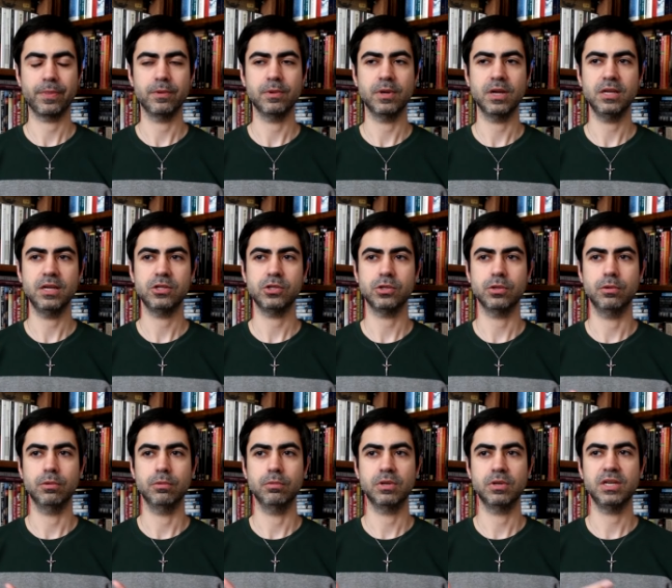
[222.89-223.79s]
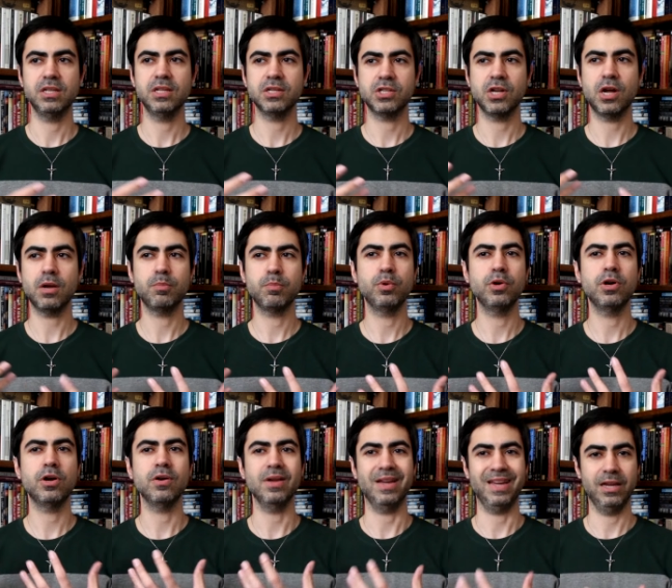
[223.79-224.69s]
Okay, so he does not put
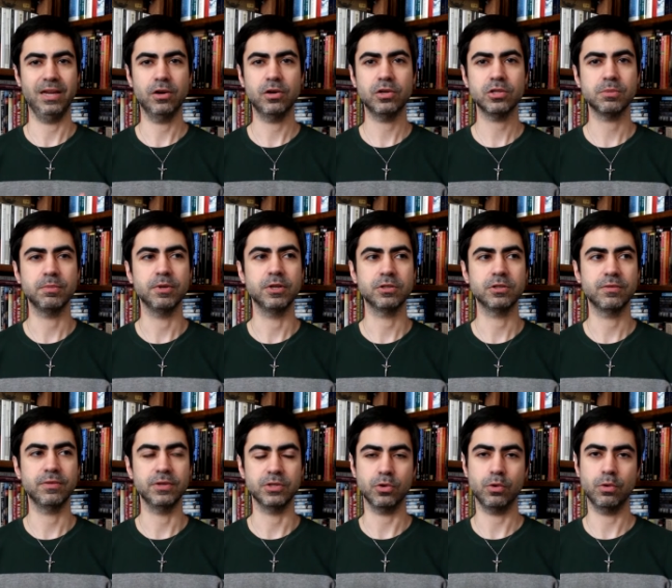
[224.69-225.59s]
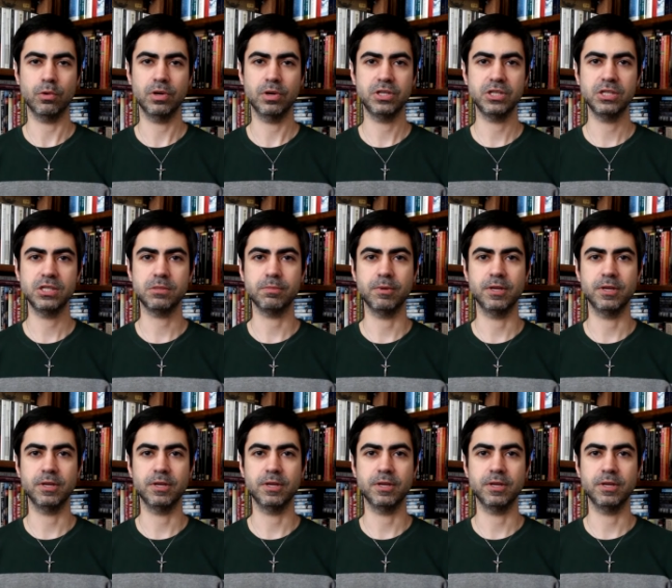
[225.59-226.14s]
on airs because of his origins,